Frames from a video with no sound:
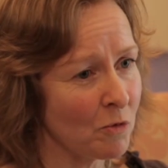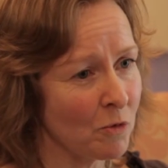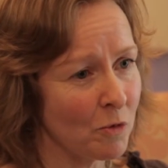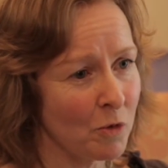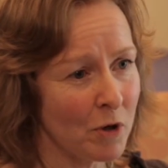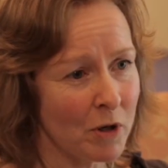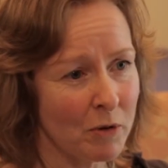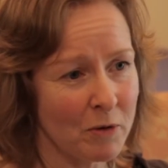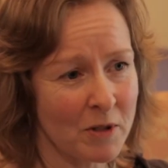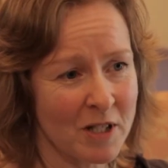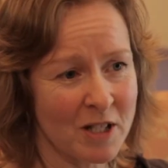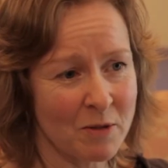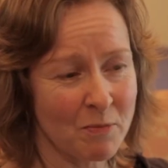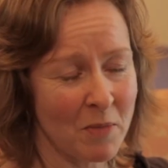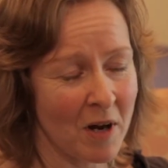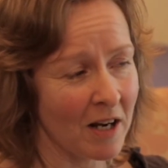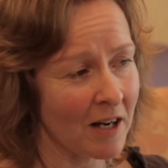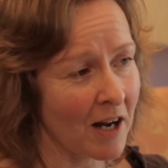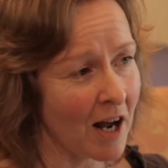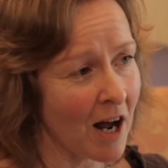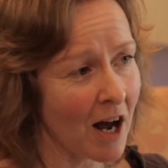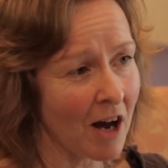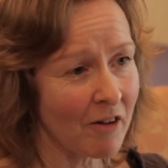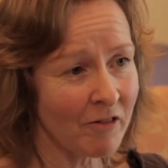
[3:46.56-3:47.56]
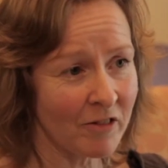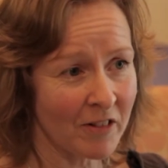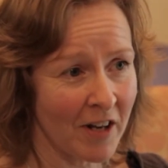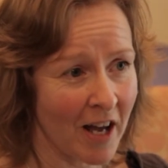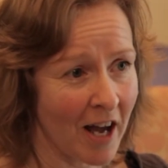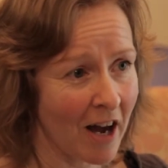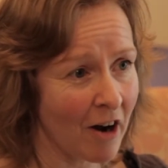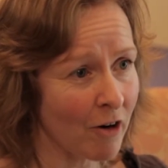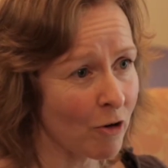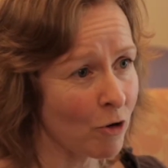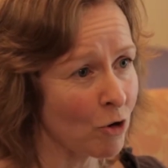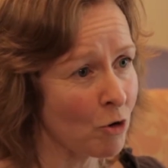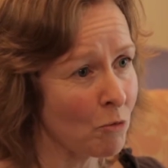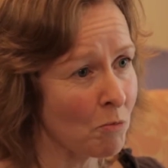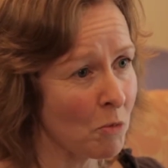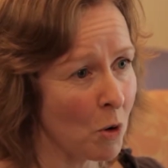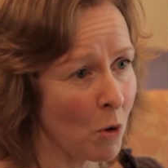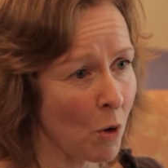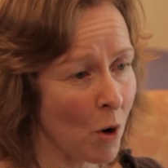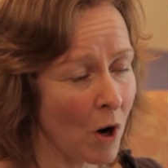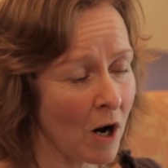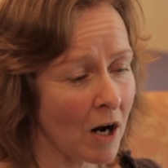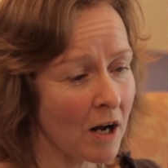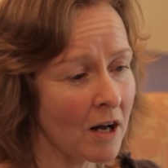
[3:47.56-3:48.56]
we would spend half an hour or
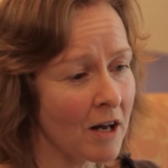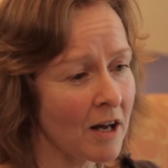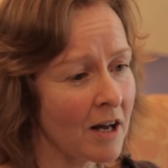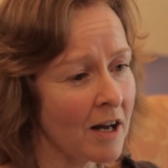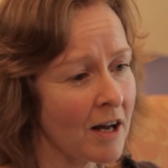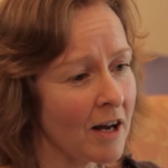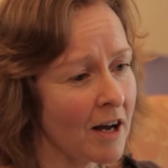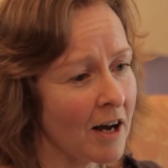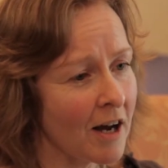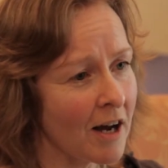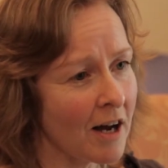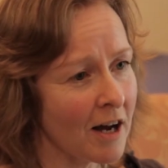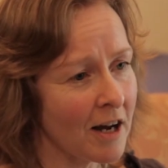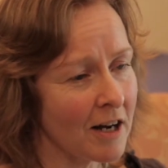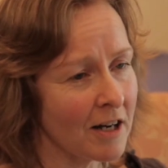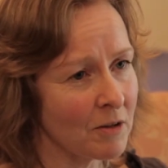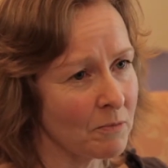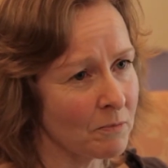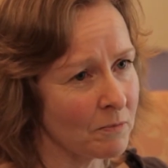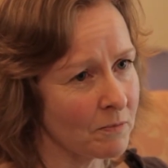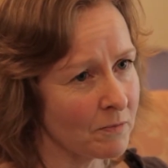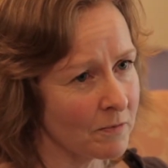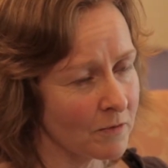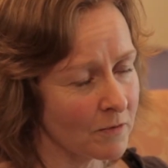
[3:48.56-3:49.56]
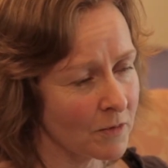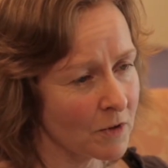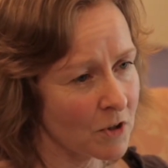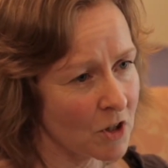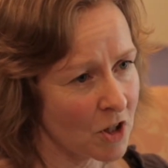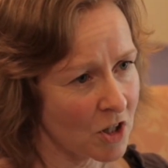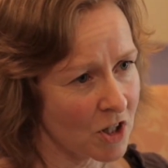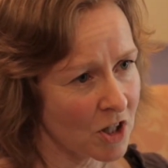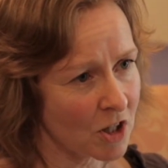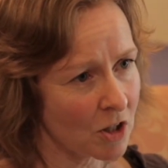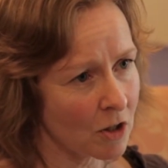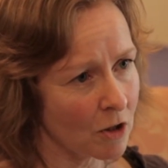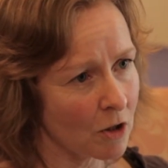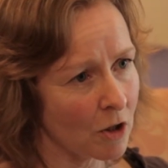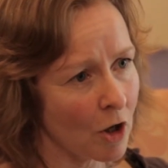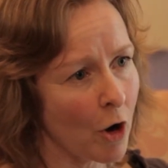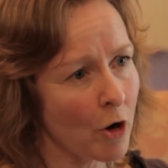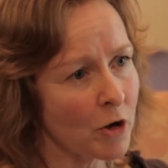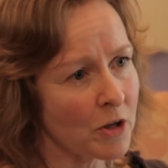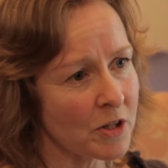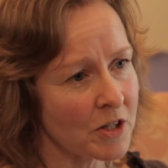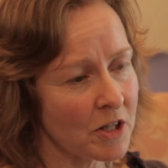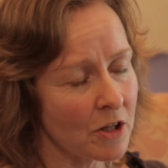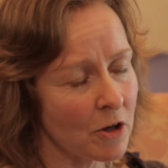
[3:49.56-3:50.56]
more just
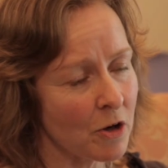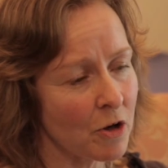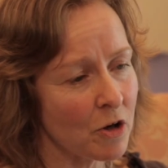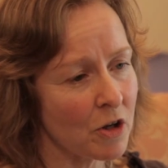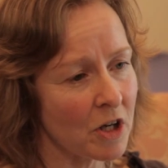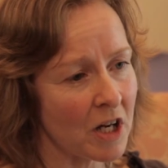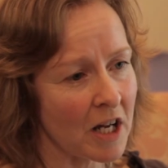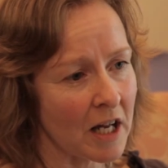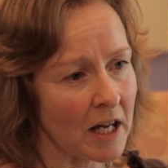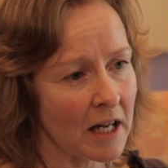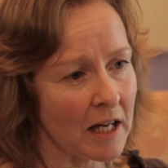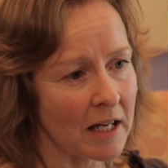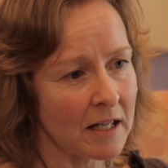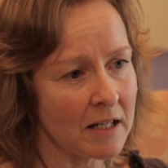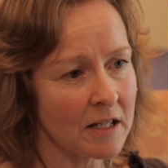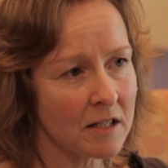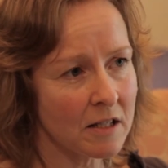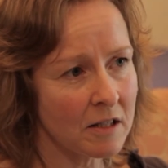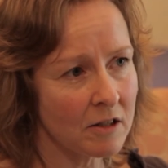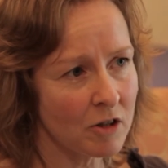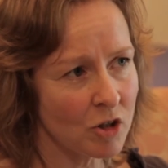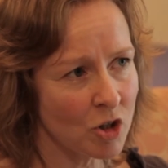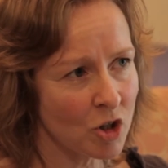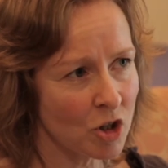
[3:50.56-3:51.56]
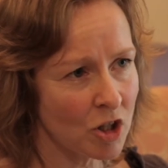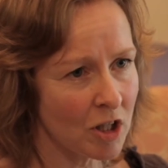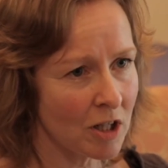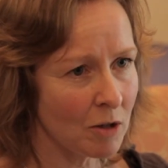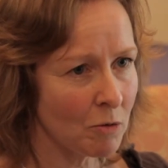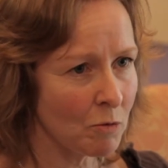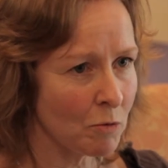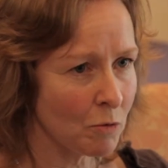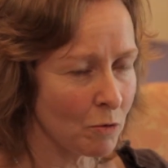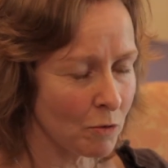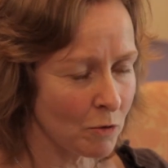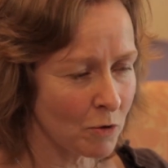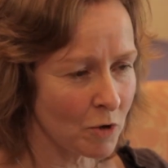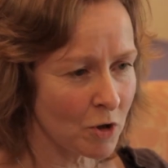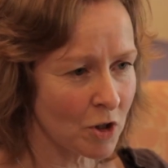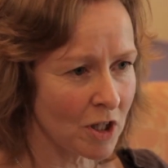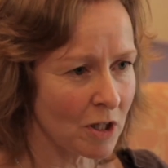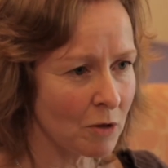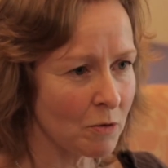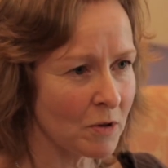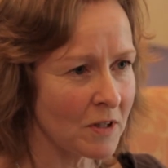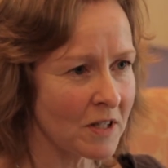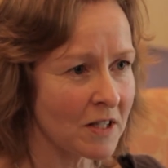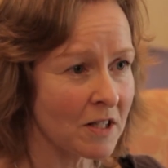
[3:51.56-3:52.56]
coaxing her to eat.
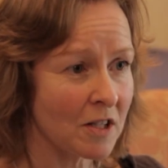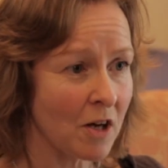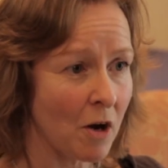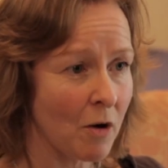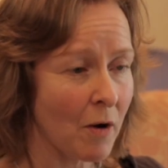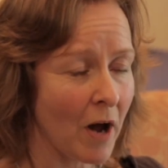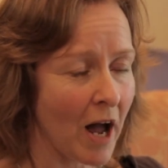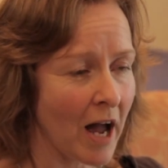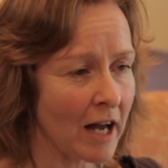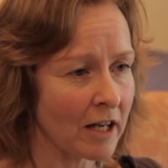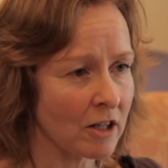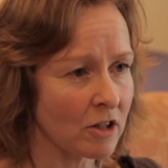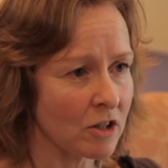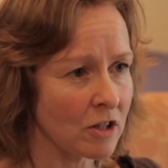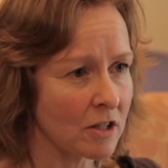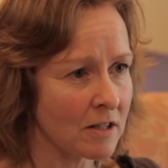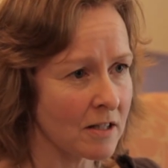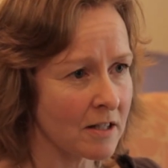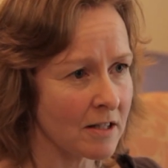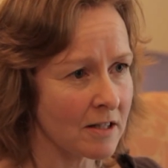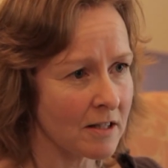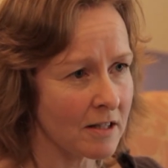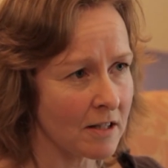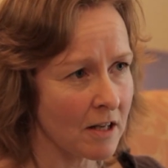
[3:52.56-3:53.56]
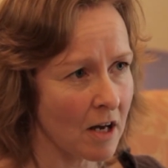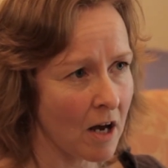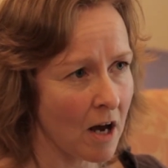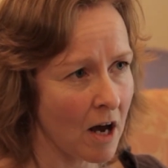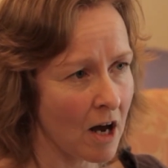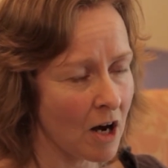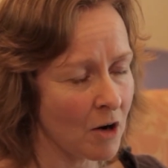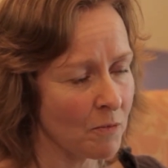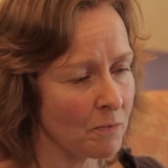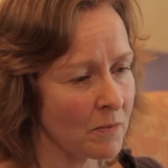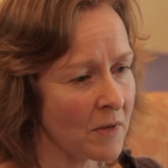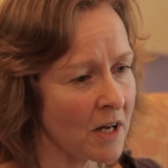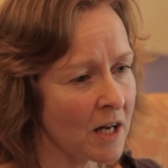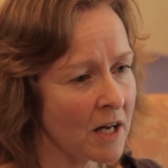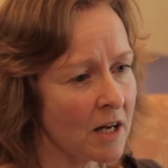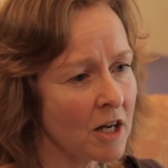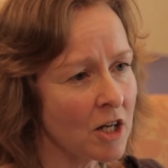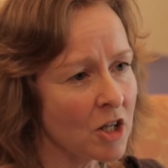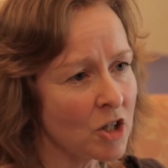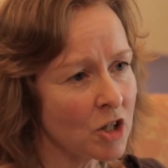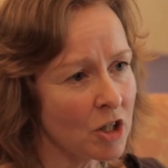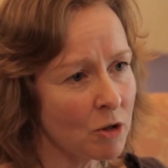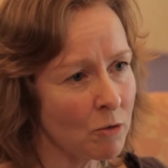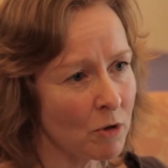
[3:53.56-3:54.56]
She was so anxious.
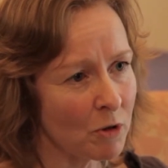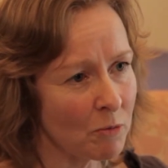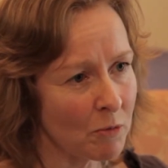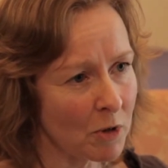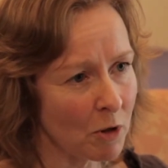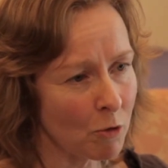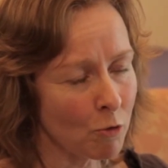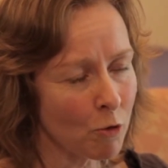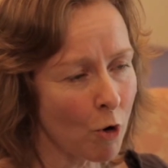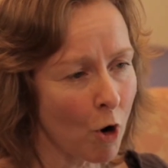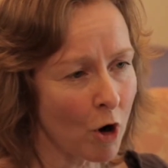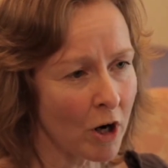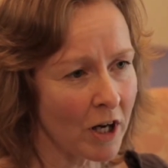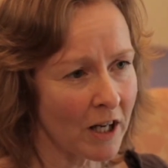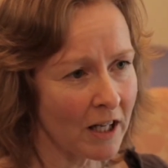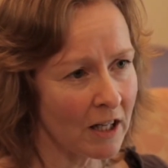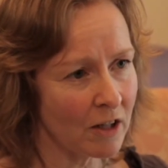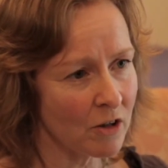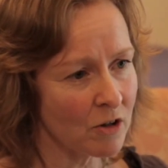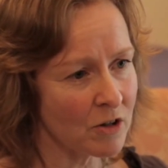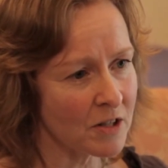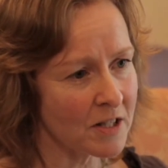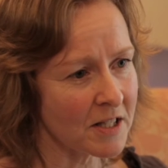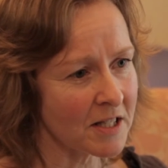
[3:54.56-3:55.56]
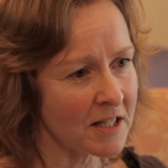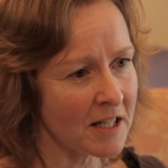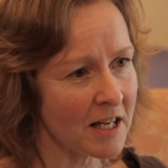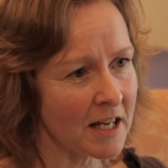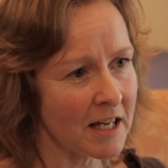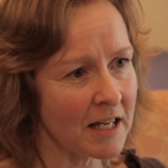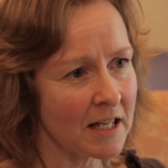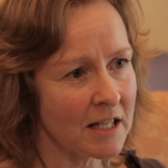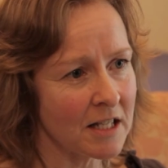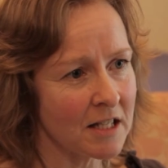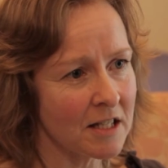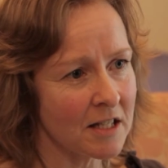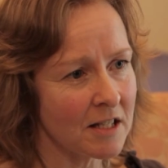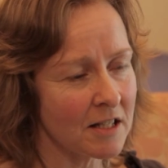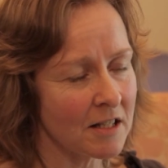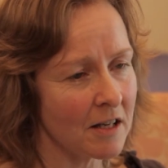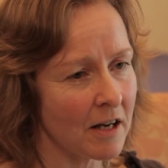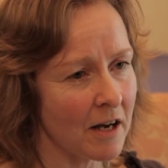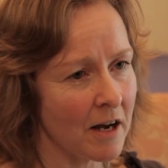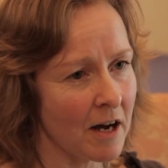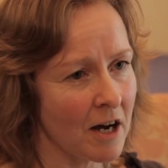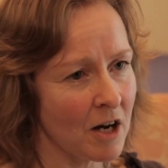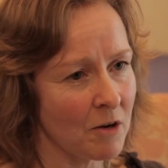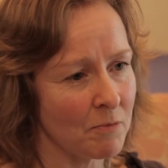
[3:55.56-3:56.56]
She would be rocking in her seat,
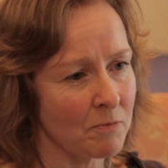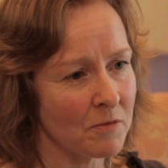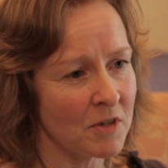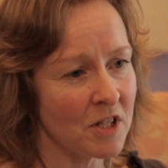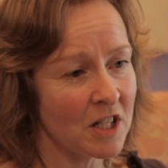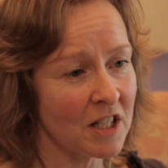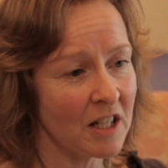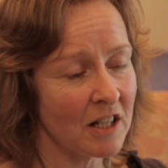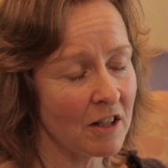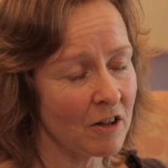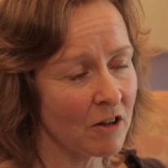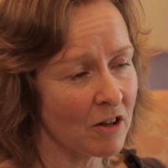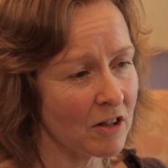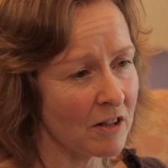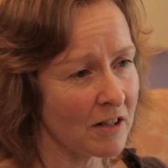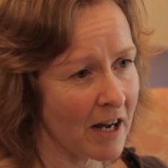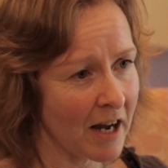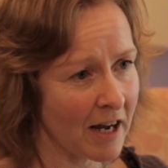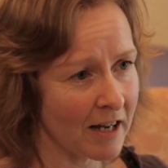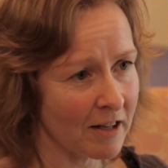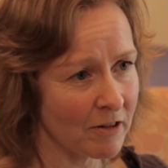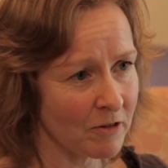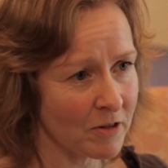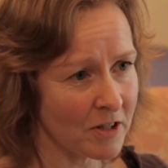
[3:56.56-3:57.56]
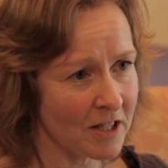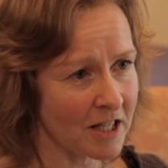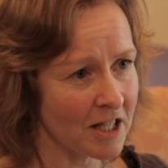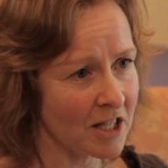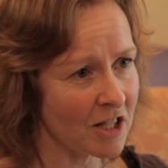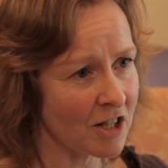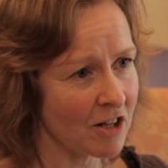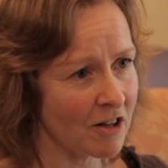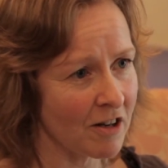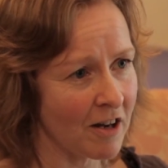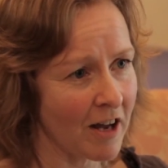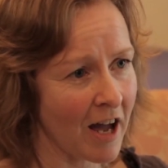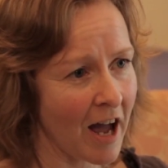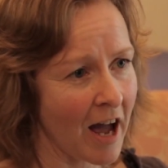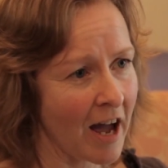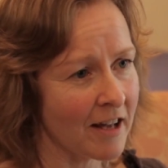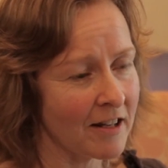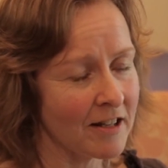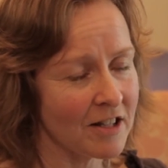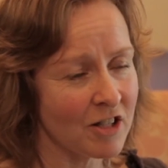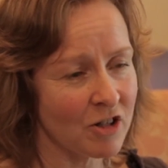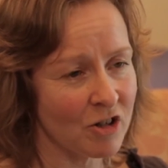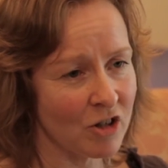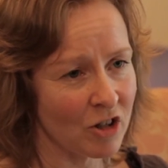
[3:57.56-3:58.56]
digging her nails into her
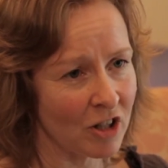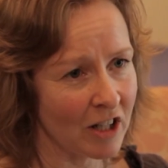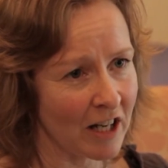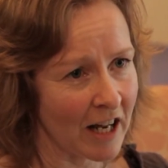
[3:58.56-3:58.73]
hands and her